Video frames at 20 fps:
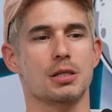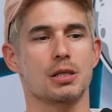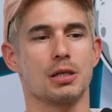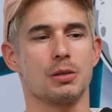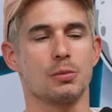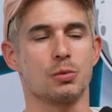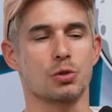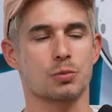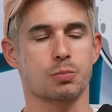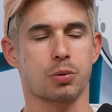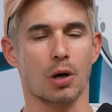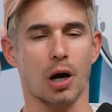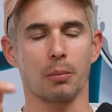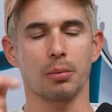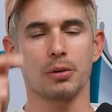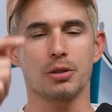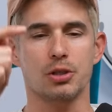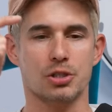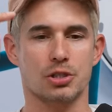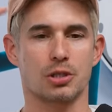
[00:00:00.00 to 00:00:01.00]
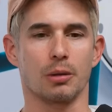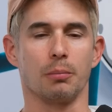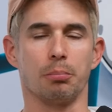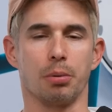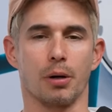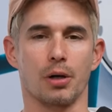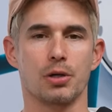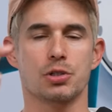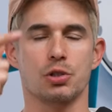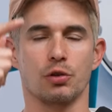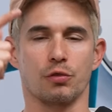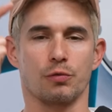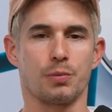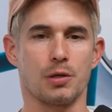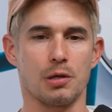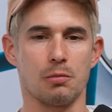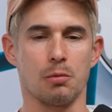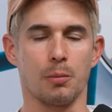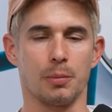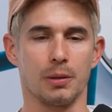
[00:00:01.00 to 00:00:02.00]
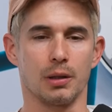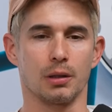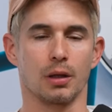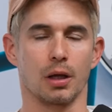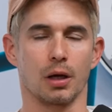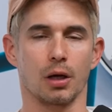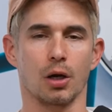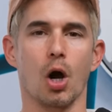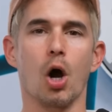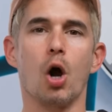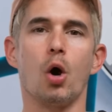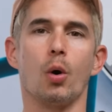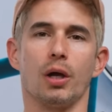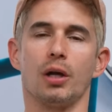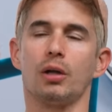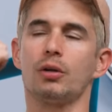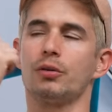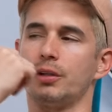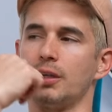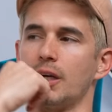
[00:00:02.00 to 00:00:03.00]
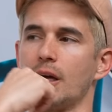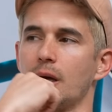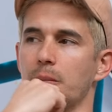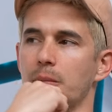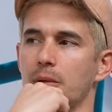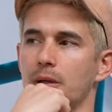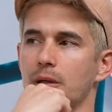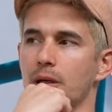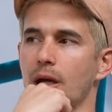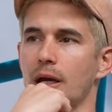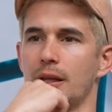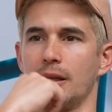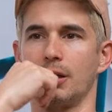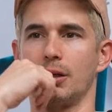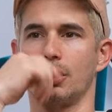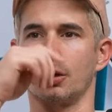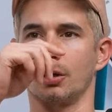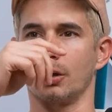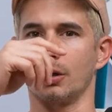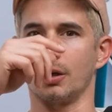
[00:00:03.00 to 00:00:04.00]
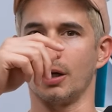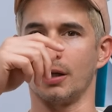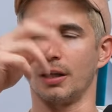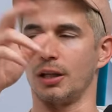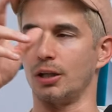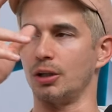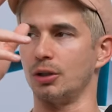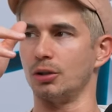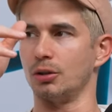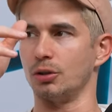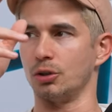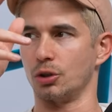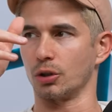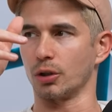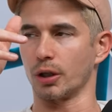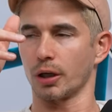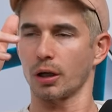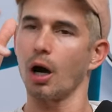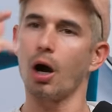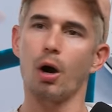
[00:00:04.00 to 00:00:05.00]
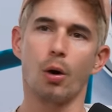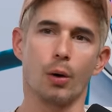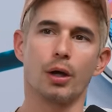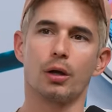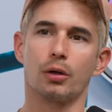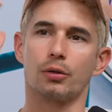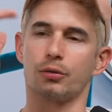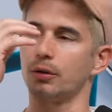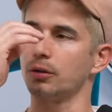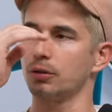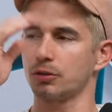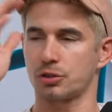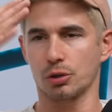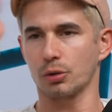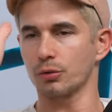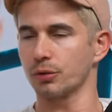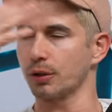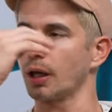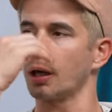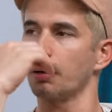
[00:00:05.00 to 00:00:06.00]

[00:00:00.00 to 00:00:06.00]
it was probably just a bunch of people being like, "Oh, he'll DM me," and then the and then you're like, "Oh, he'll she'll DM yeah, me,"